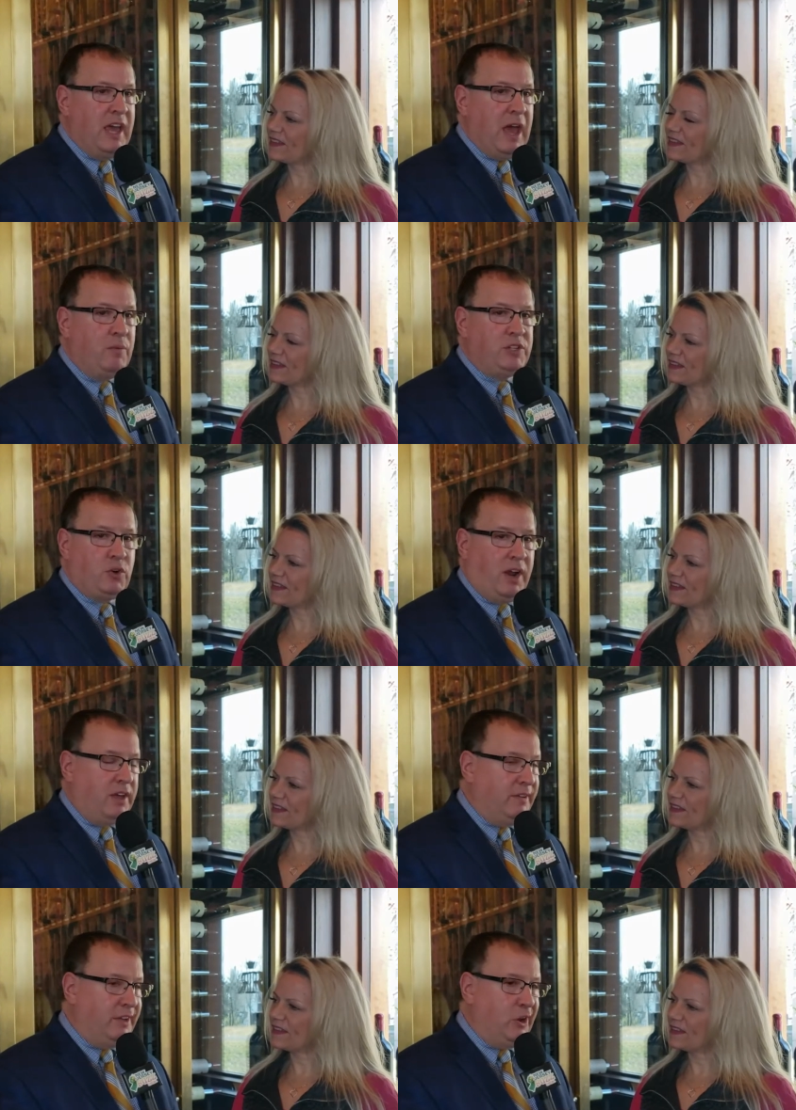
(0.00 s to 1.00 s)
Speaker 1: and we try
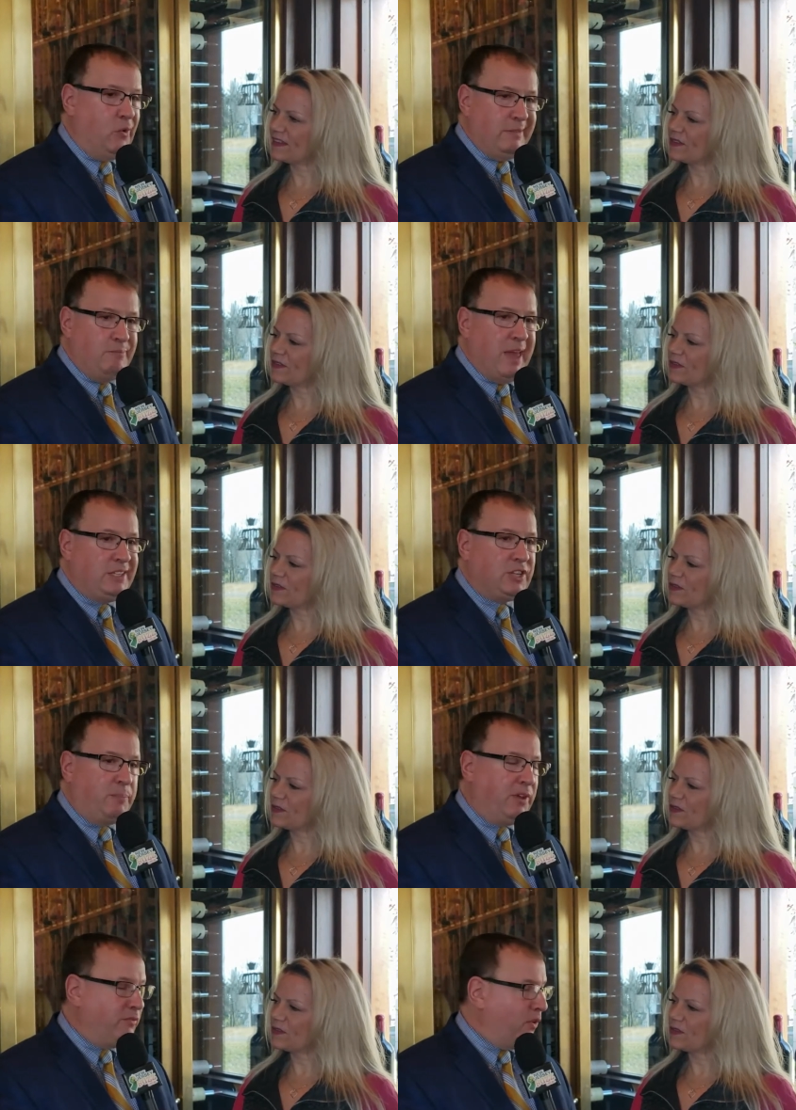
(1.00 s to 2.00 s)
to, you know, bake
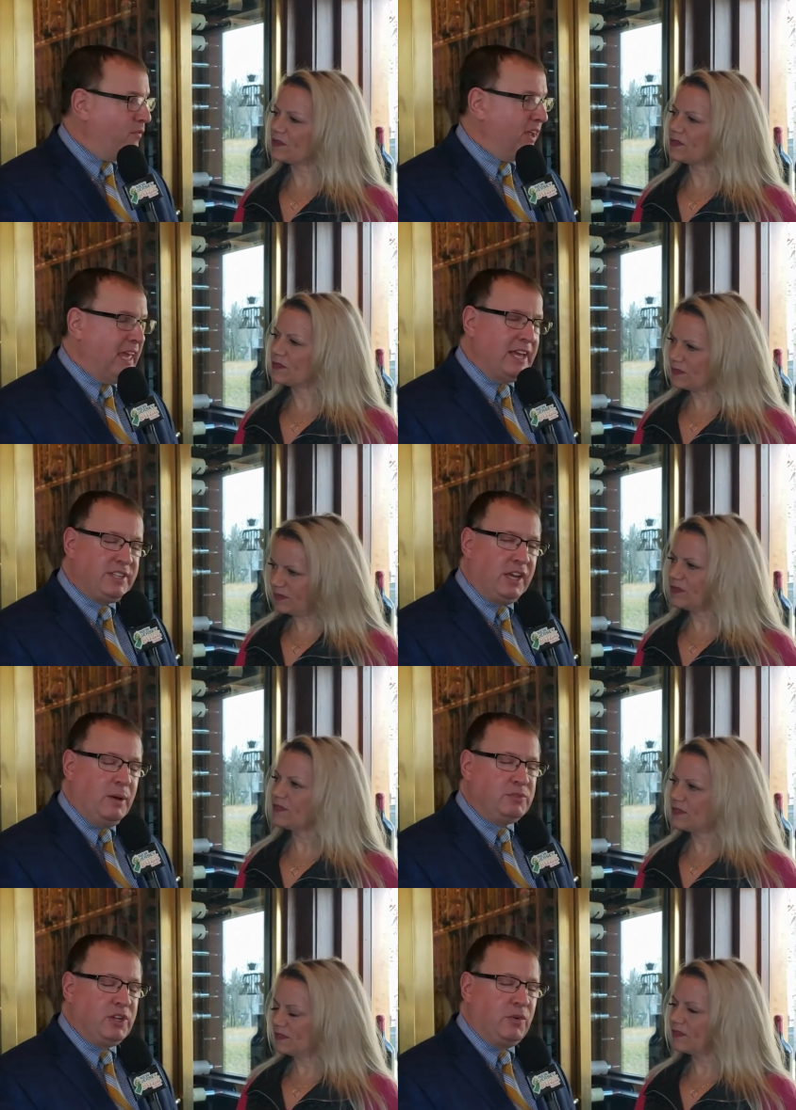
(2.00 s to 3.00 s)
something for every guest that
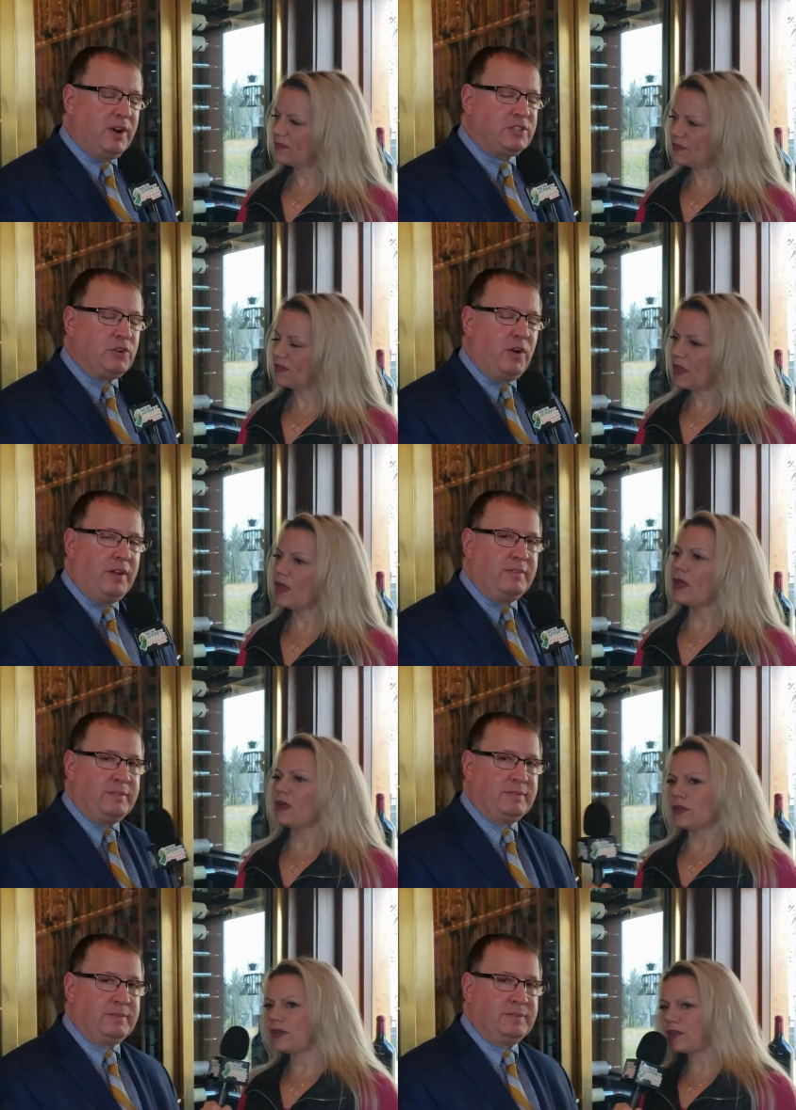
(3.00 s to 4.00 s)
comes in a restaurant.
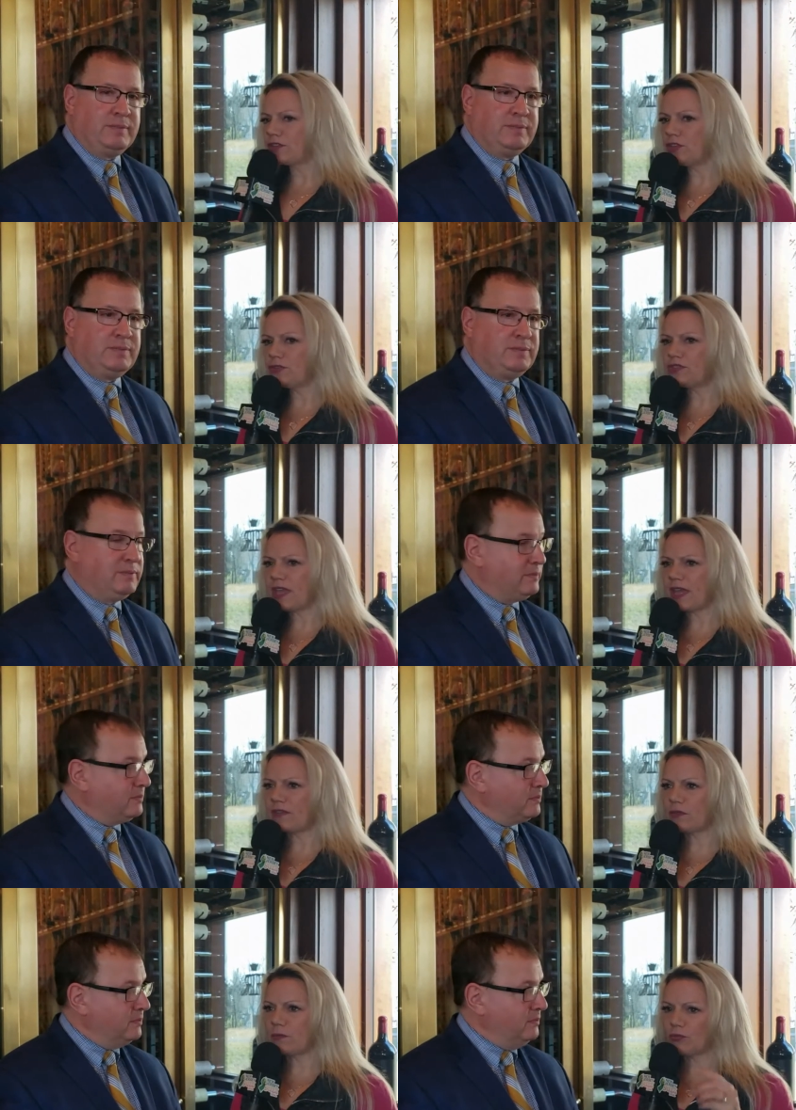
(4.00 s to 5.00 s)
Speaker 2: Now, do you
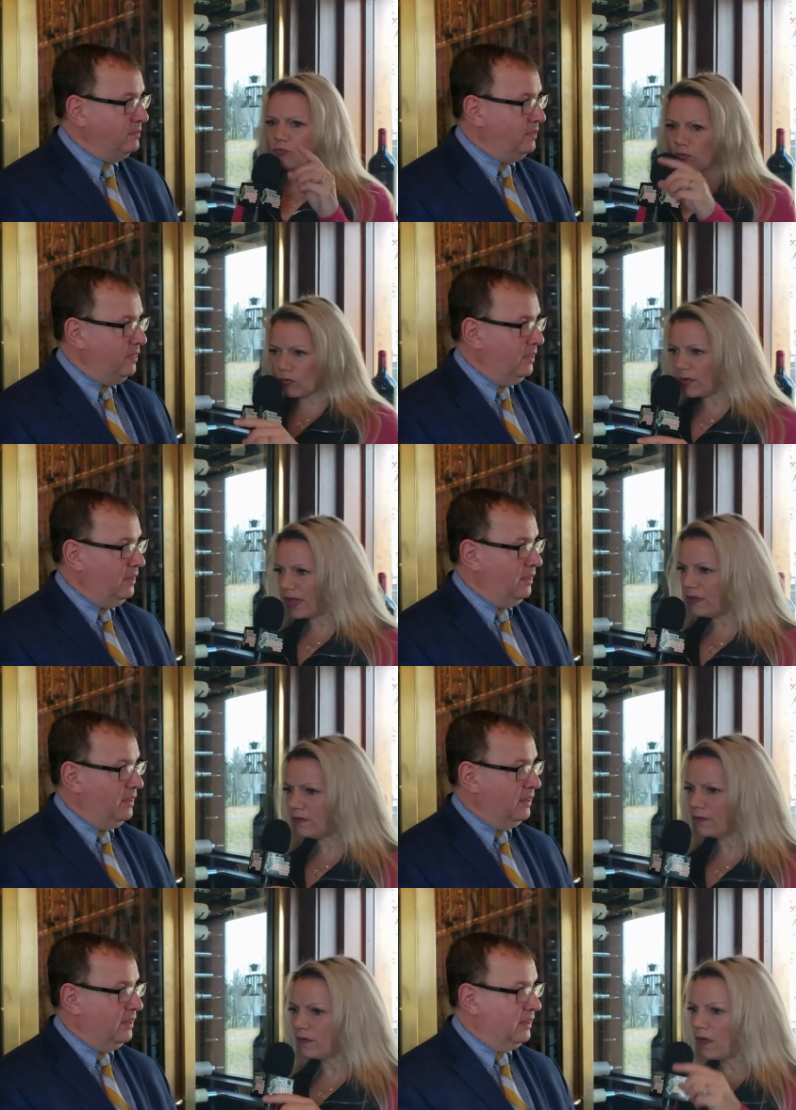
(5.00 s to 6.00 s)
take the brewery
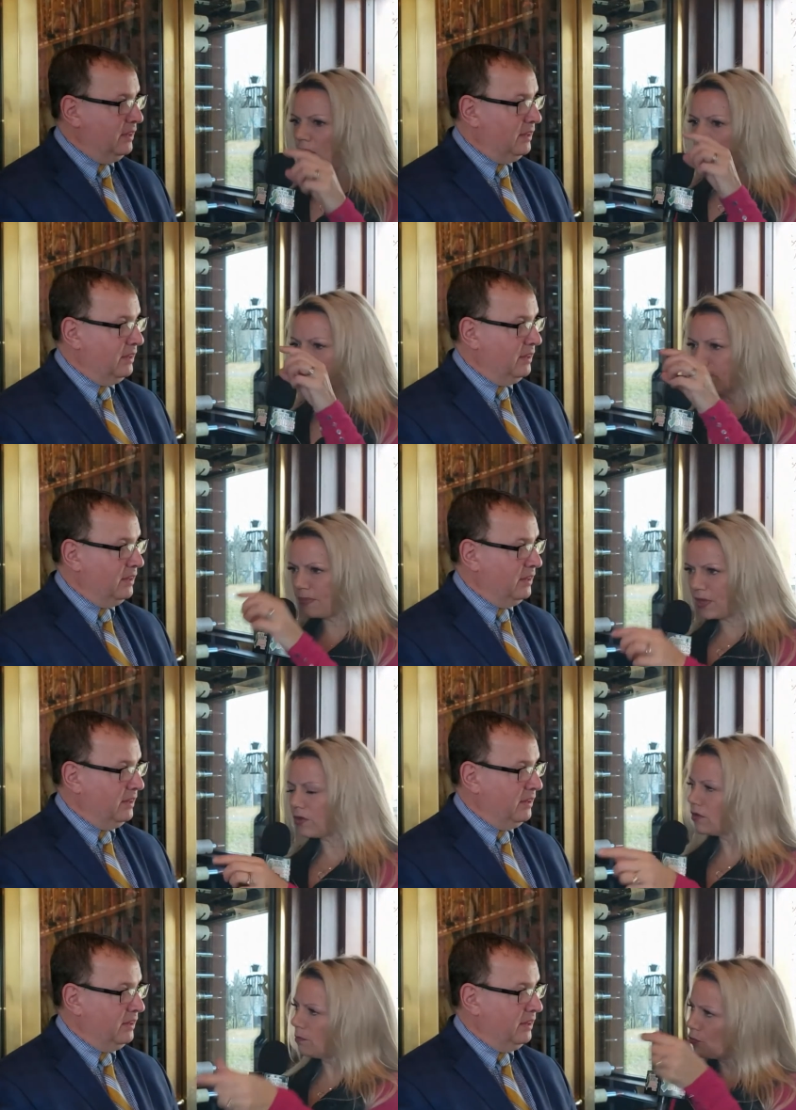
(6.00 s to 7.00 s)
um,
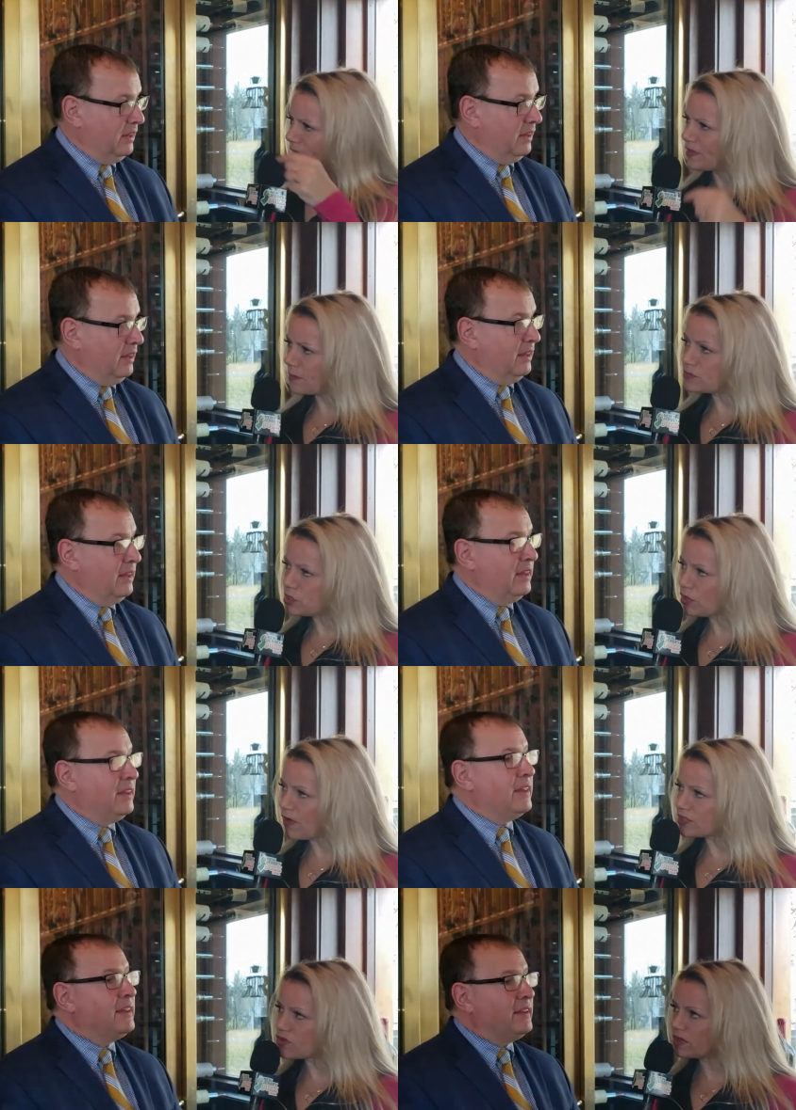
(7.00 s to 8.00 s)
beer and bring them to your
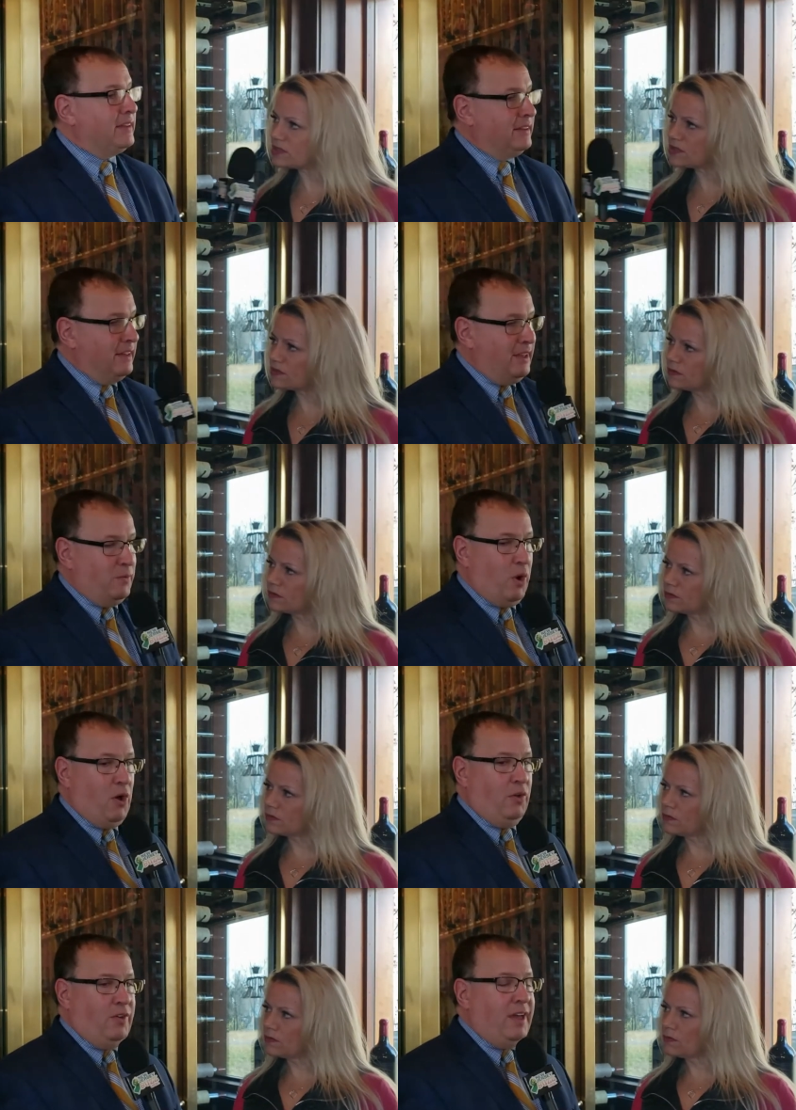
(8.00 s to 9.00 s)
restaurants?
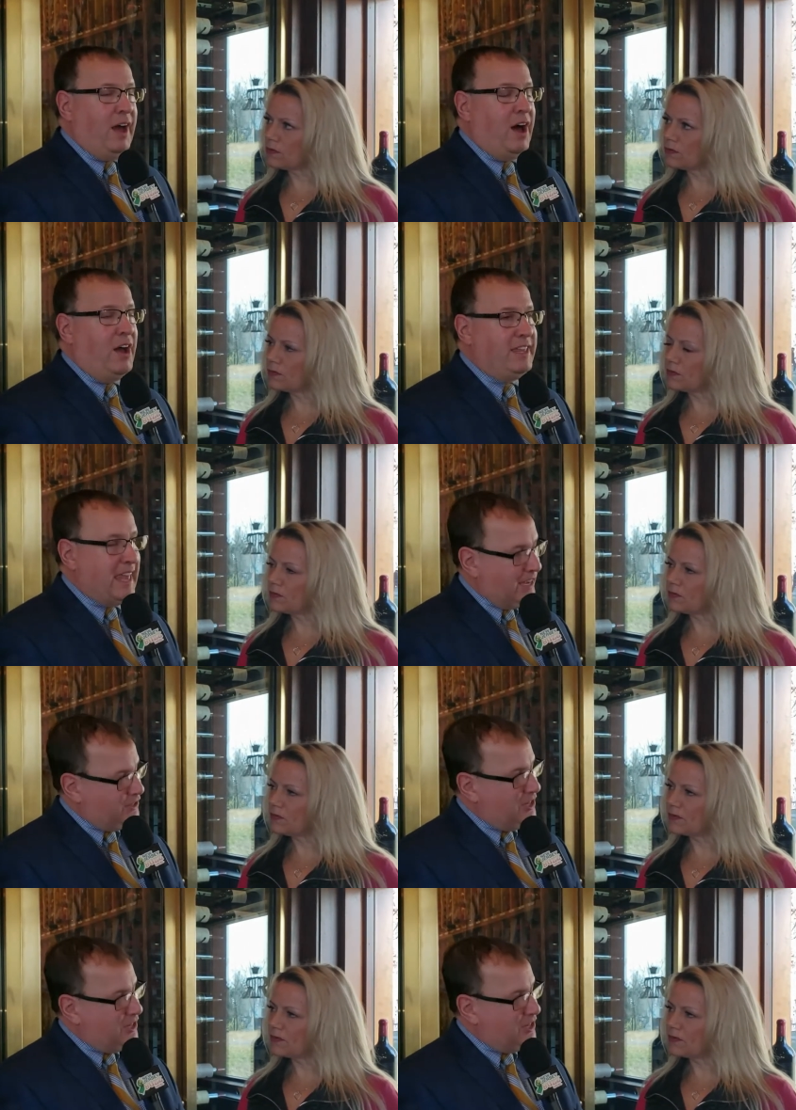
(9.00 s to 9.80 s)
Speaker 1: Well, uh, yes